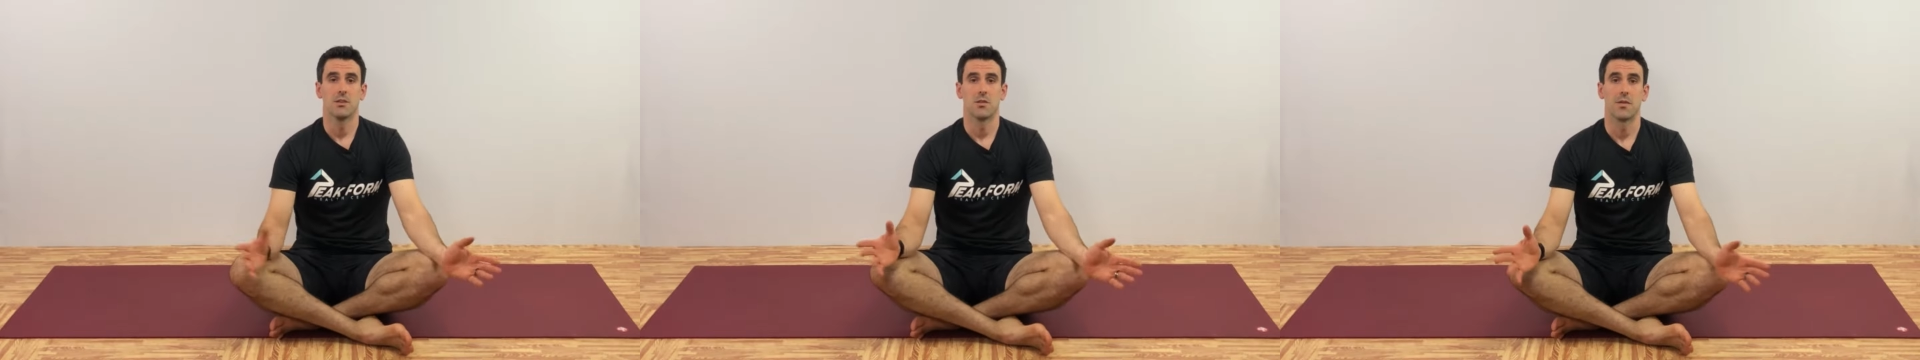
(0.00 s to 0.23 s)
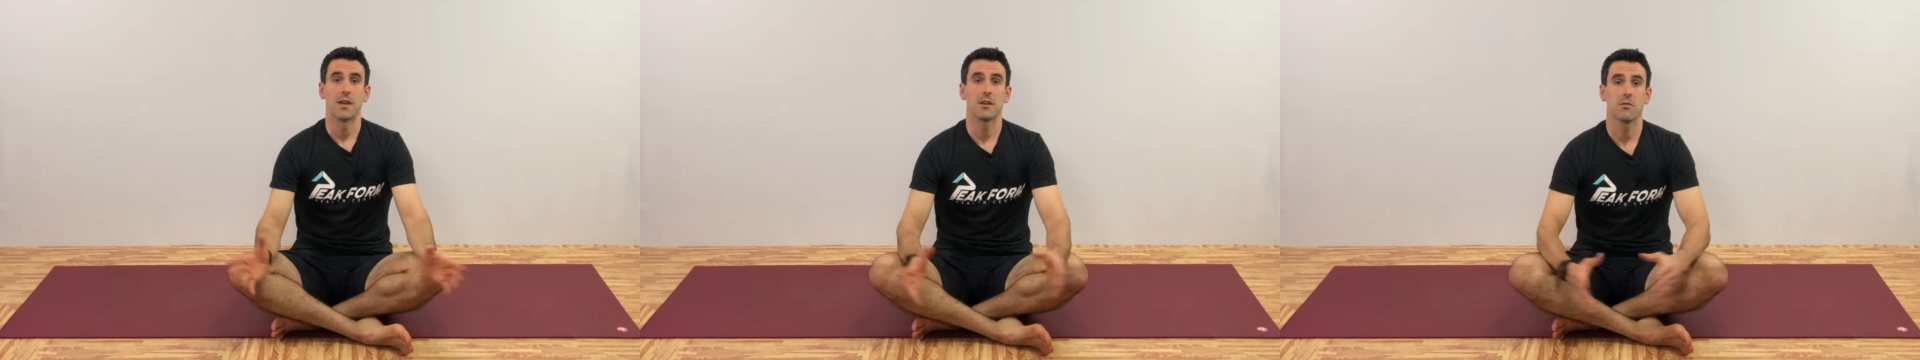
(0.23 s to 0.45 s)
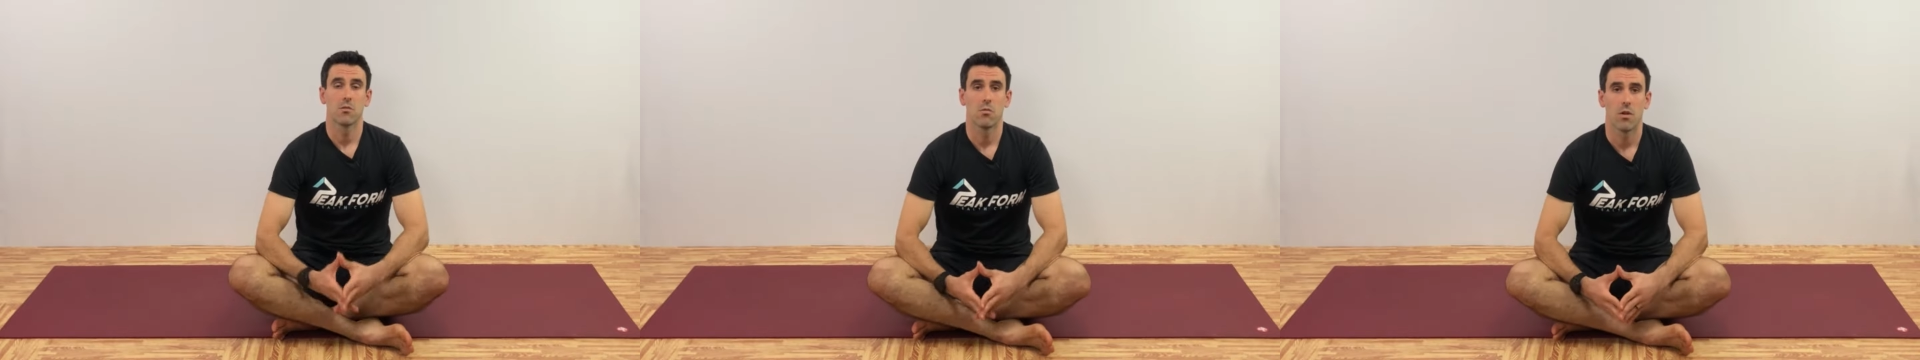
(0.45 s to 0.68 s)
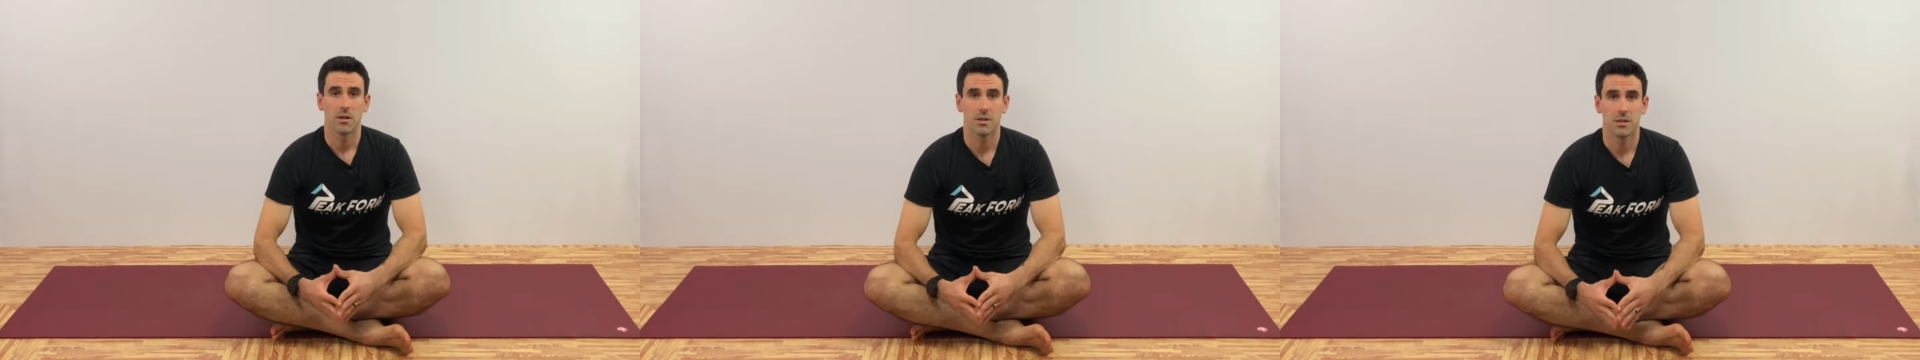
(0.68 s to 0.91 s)
So thank you for
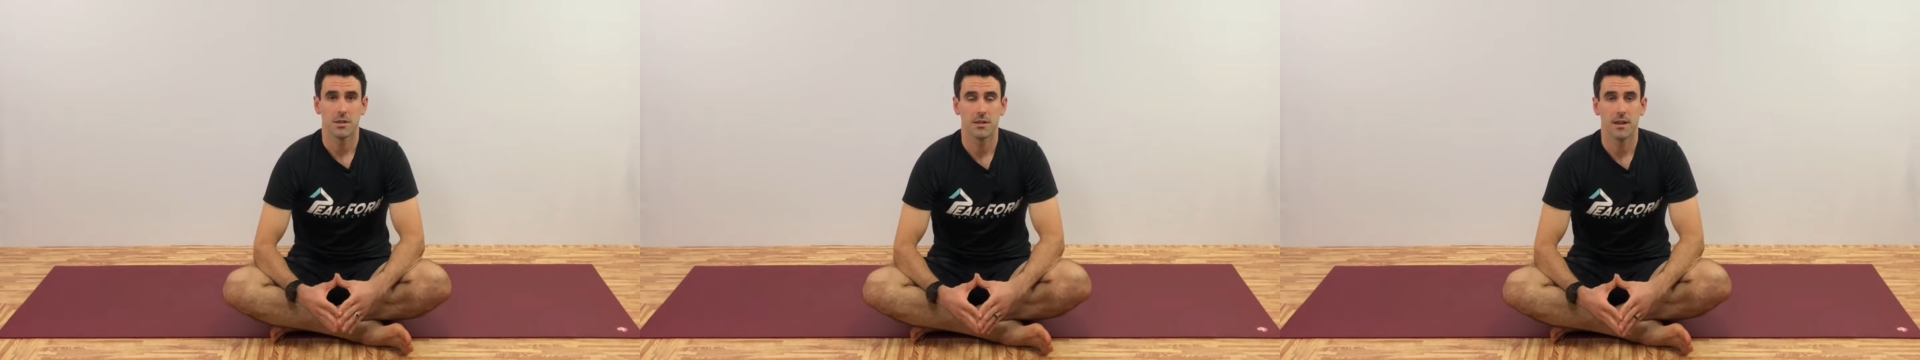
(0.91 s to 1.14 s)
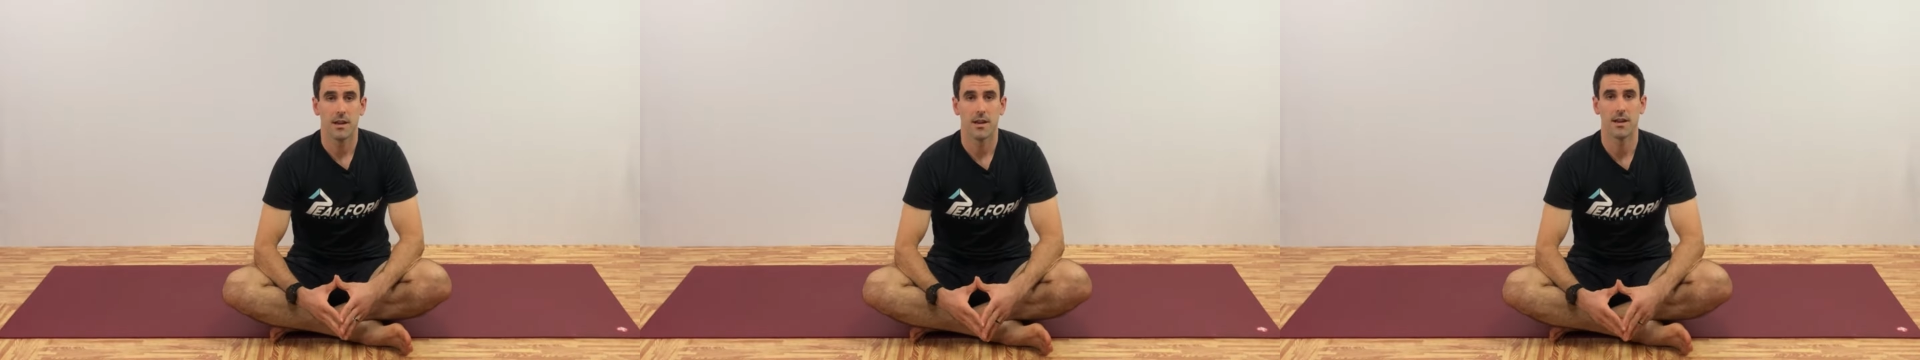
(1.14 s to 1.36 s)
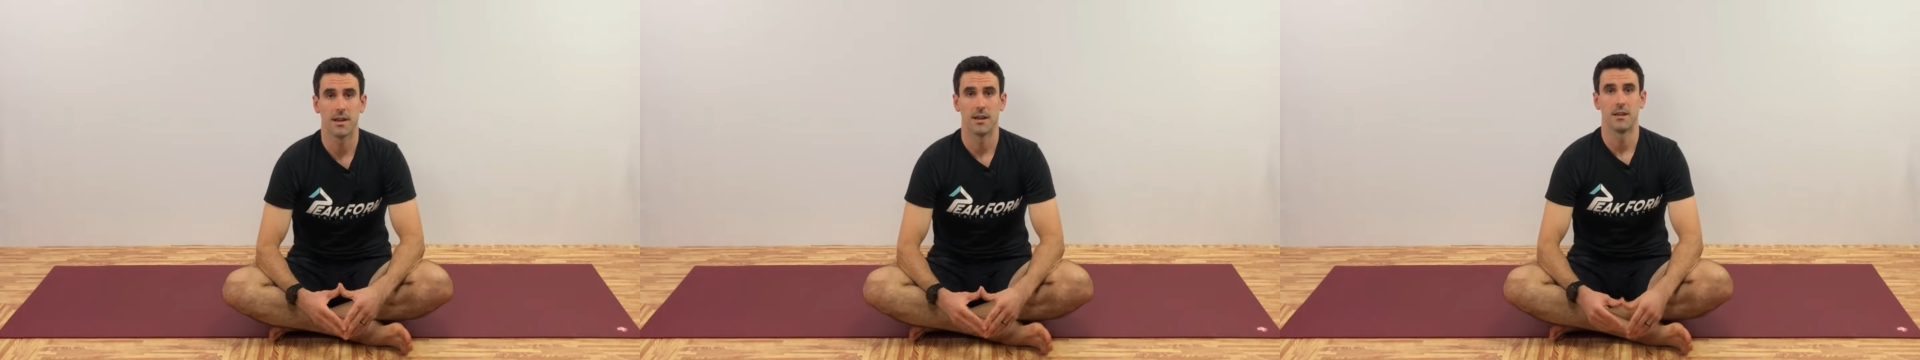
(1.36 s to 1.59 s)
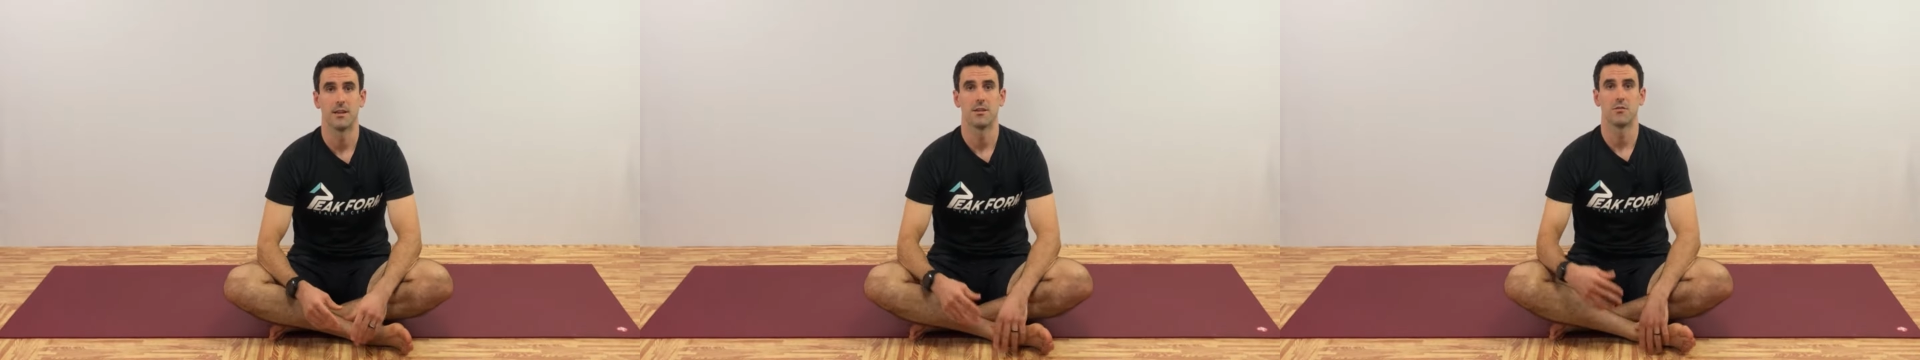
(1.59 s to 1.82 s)
watching,
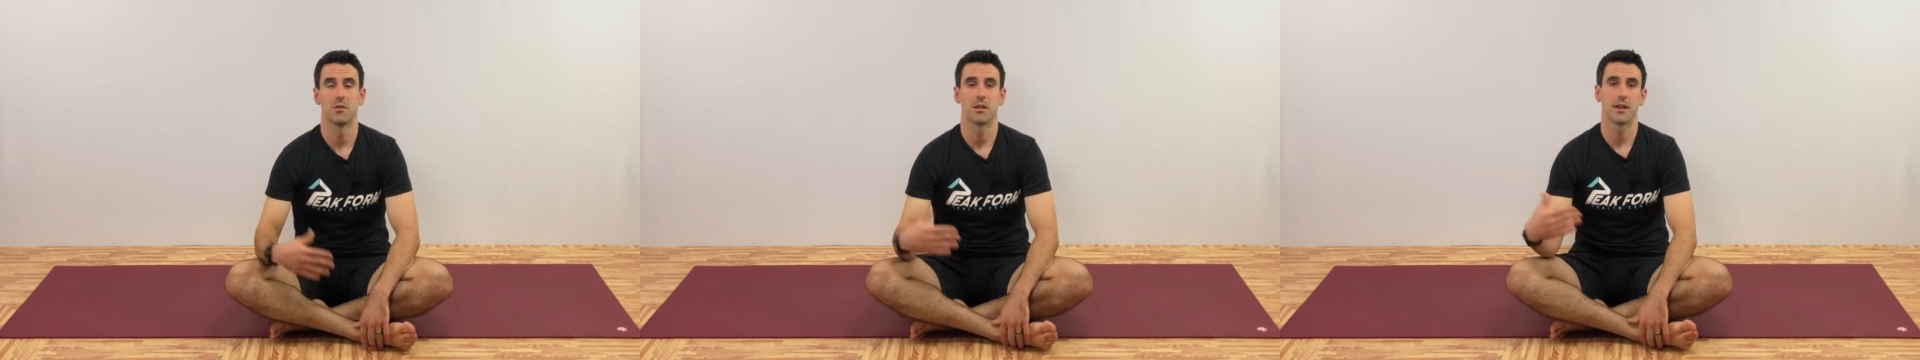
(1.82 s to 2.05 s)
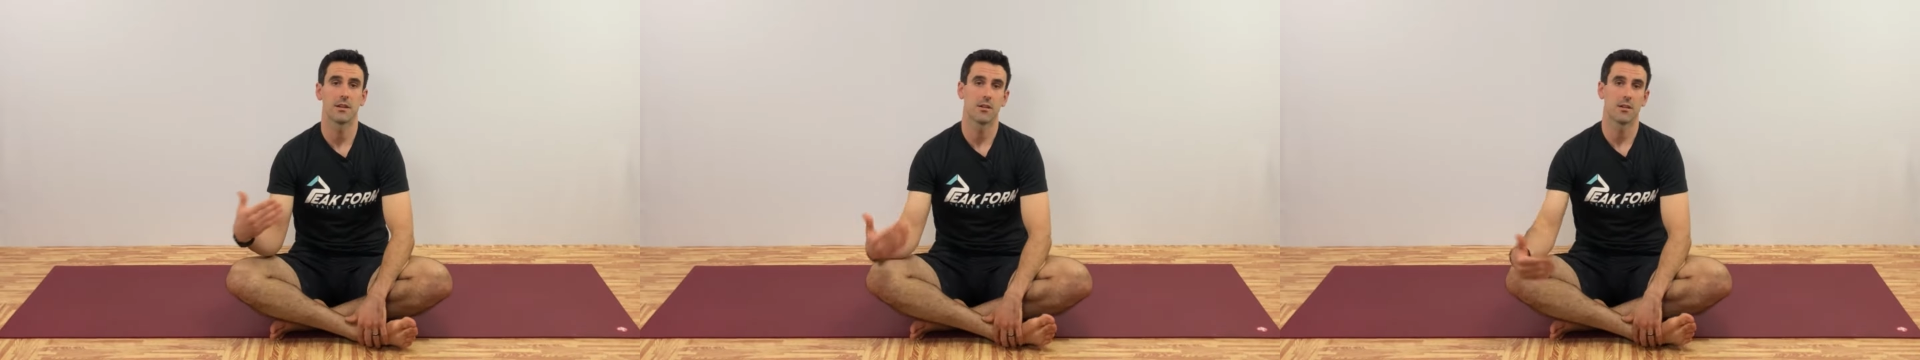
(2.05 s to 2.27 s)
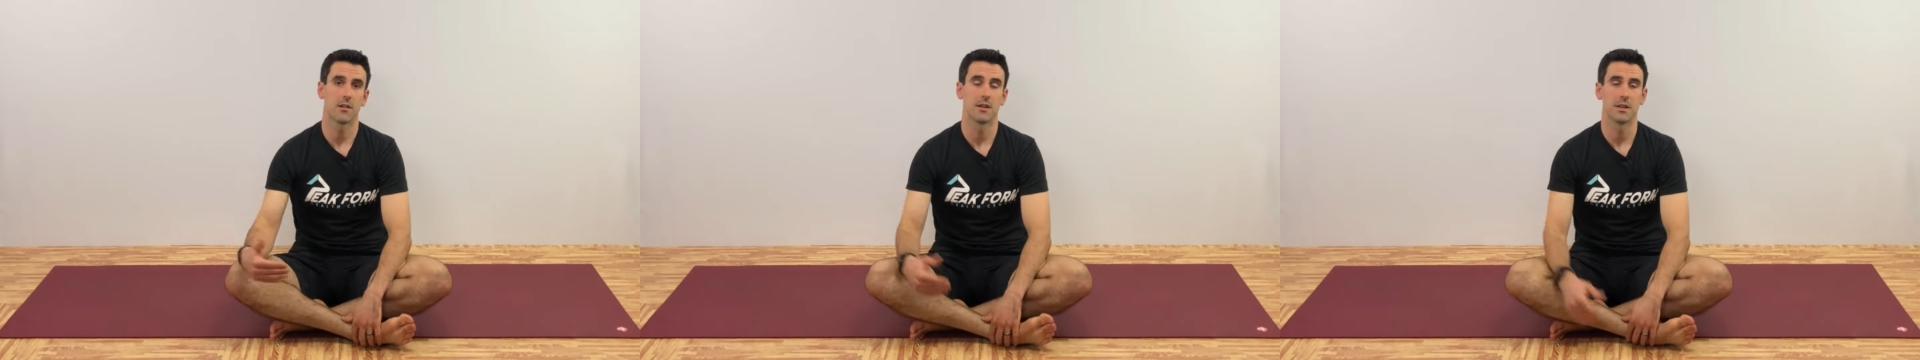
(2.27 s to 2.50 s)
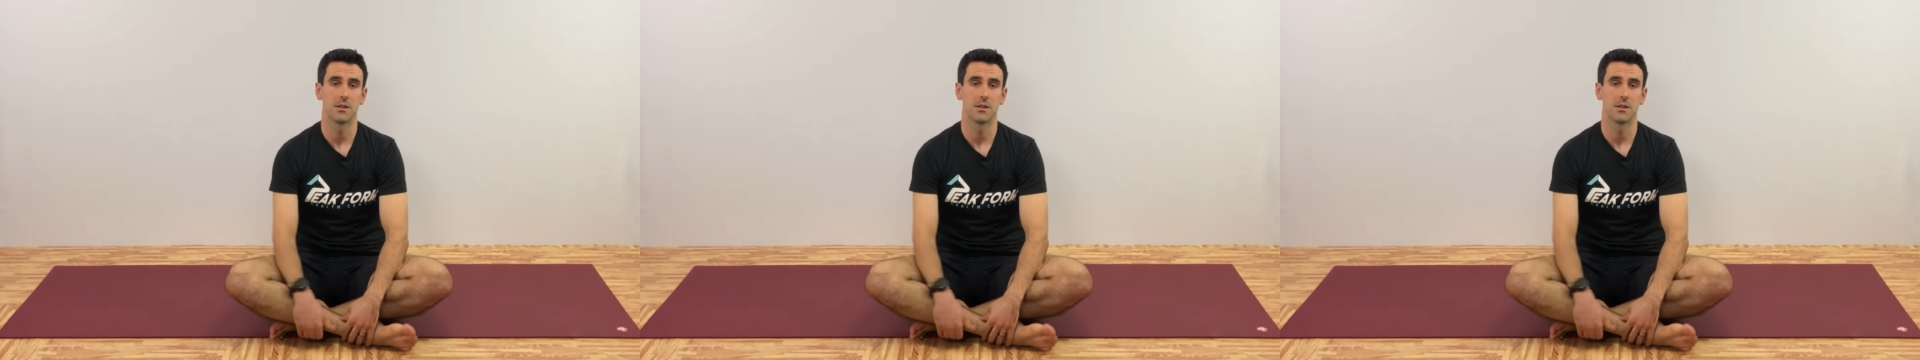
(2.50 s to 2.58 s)
and if you like our